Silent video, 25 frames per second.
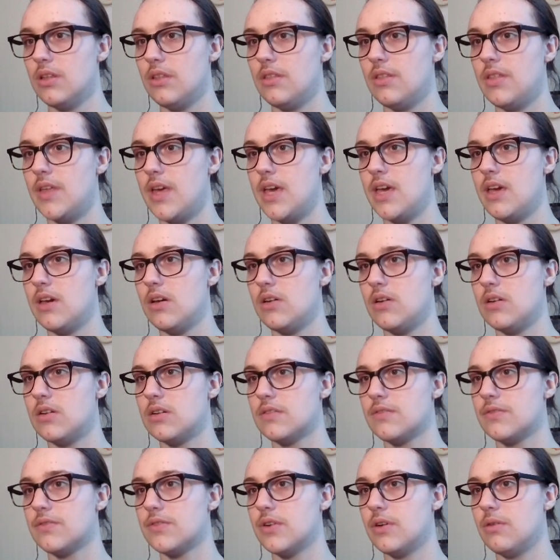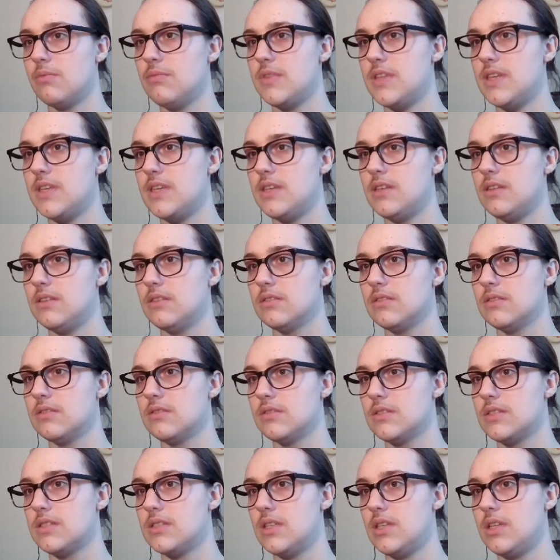They are from the
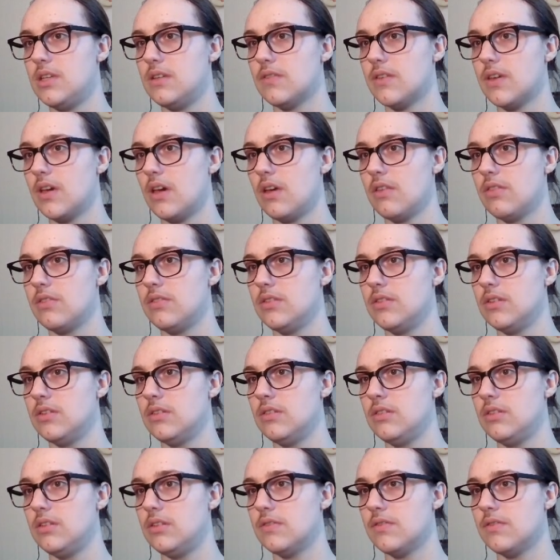city of Cathden,